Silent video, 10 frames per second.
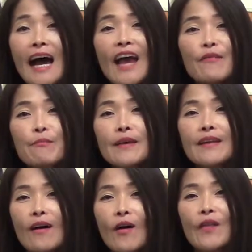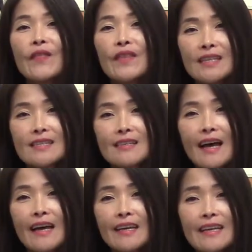I've been on this
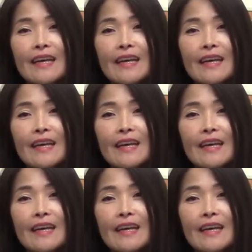side,